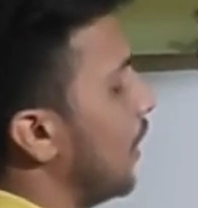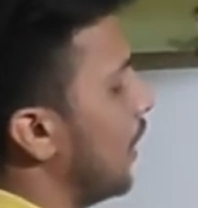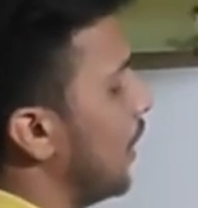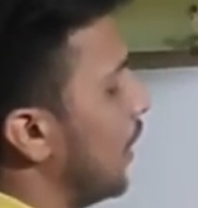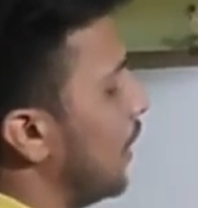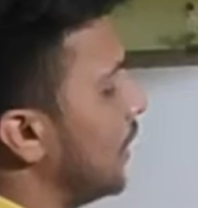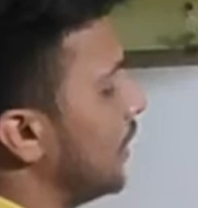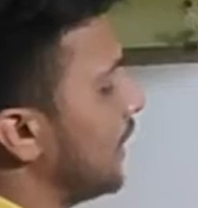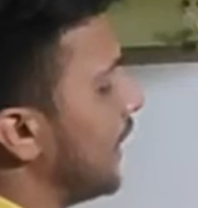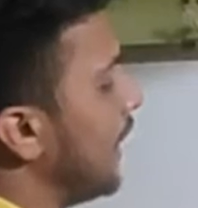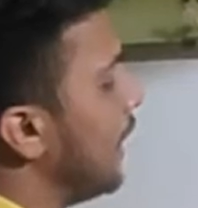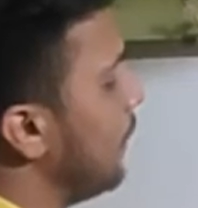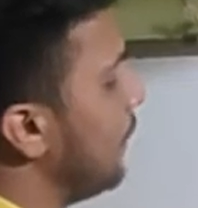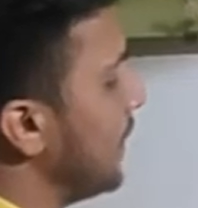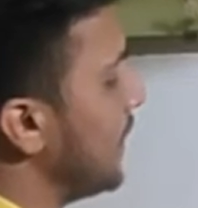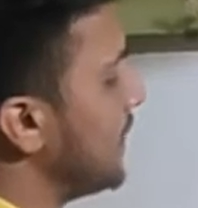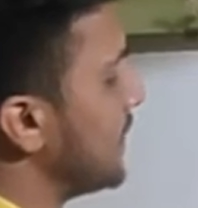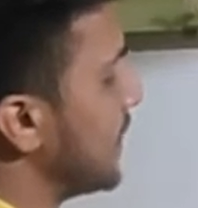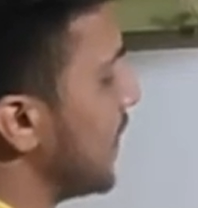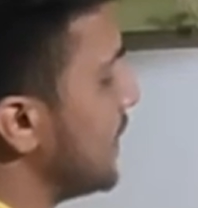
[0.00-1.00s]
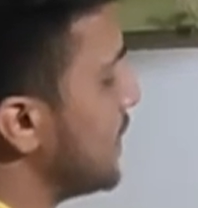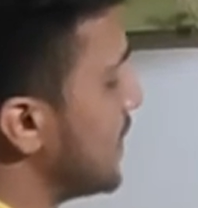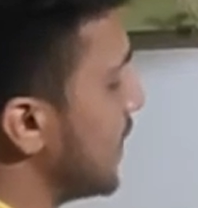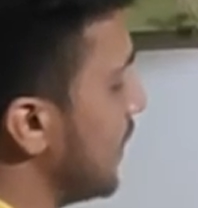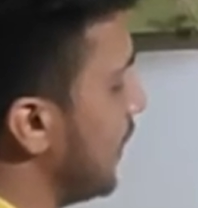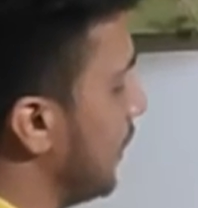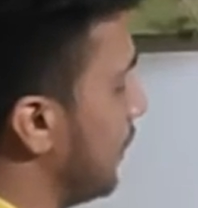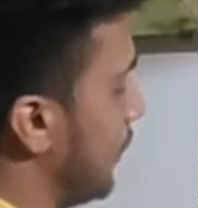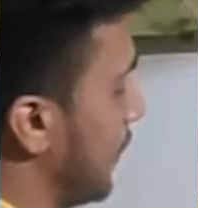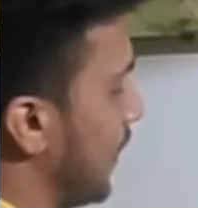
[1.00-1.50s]
Tell me such
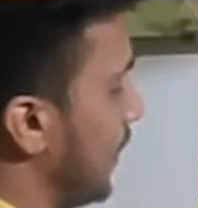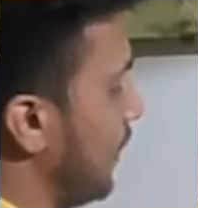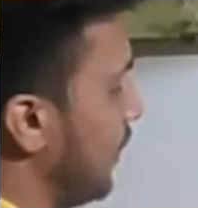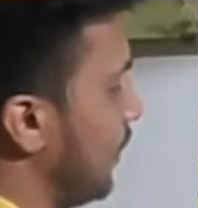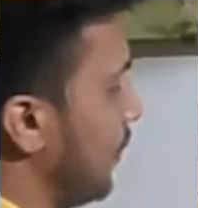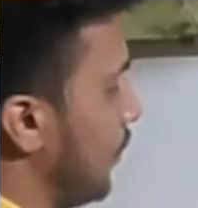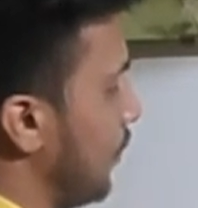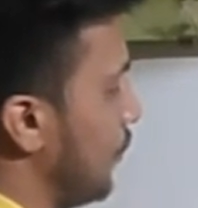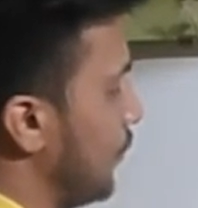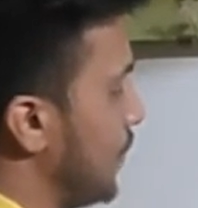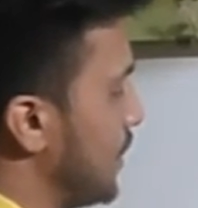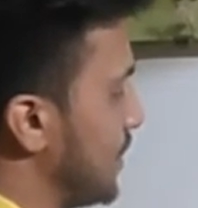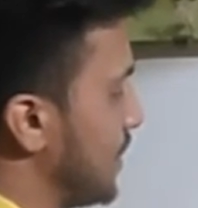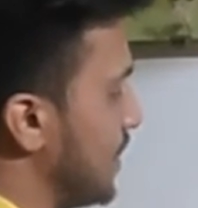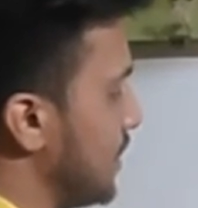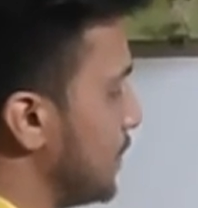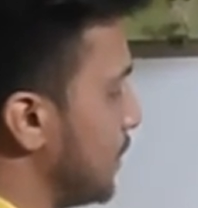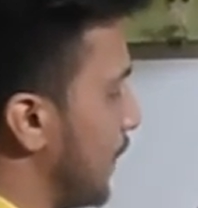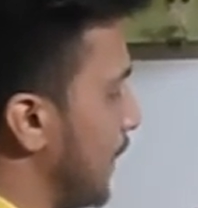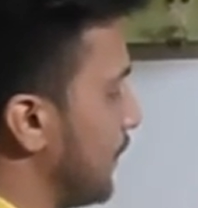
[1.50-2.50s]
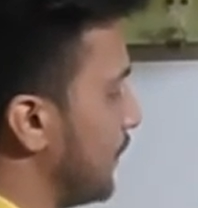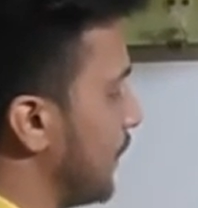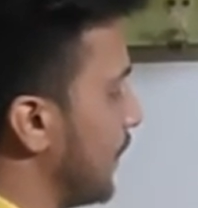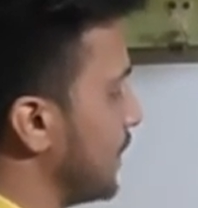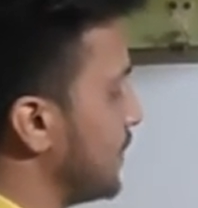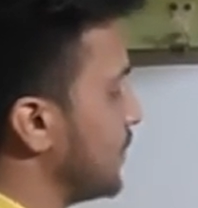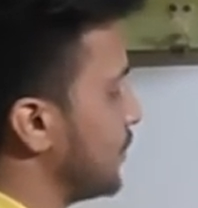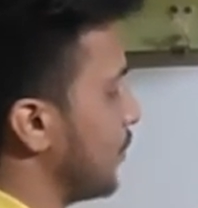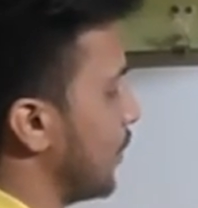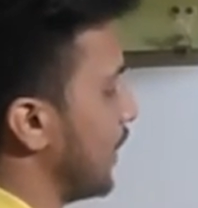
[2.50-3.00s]
a number which is
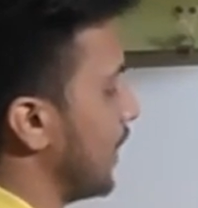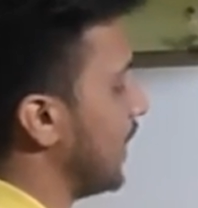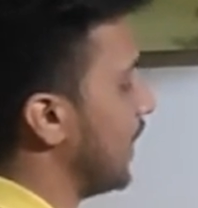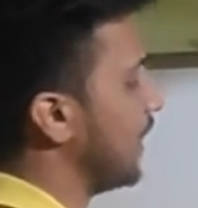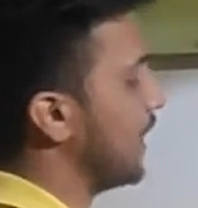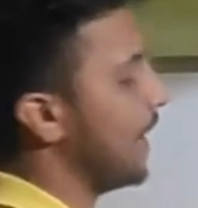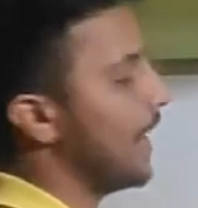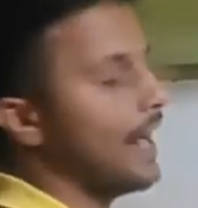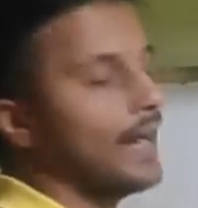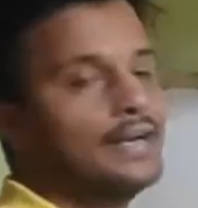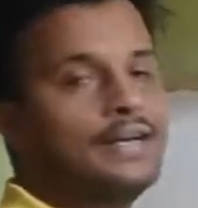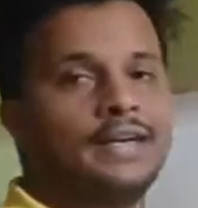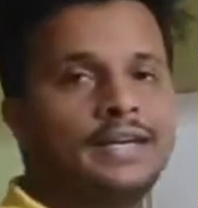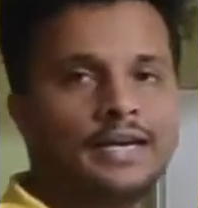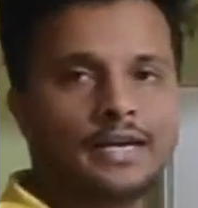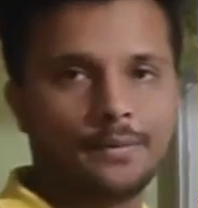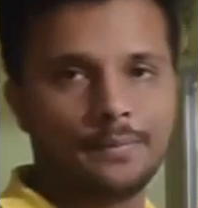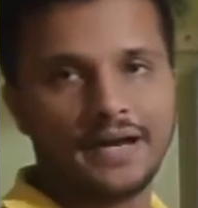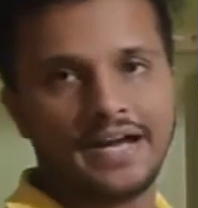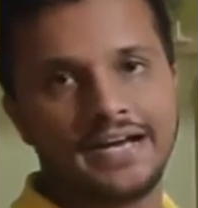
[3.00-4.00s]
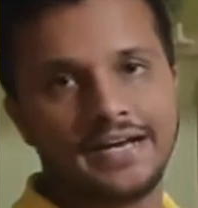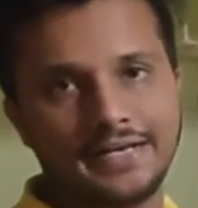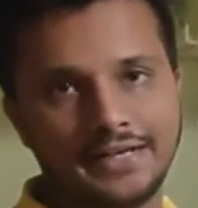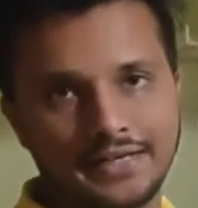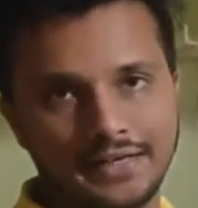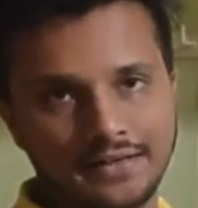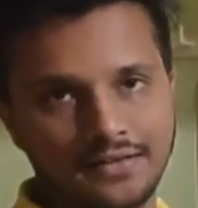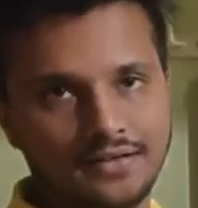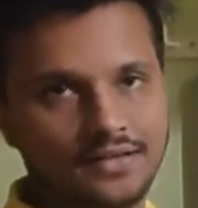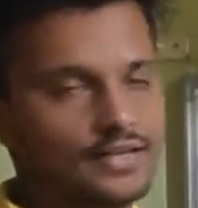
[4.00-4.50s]
perfect square and nearby
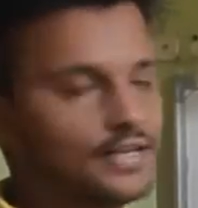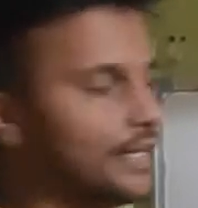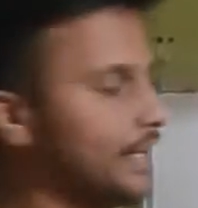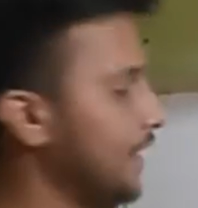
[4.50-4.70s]
18.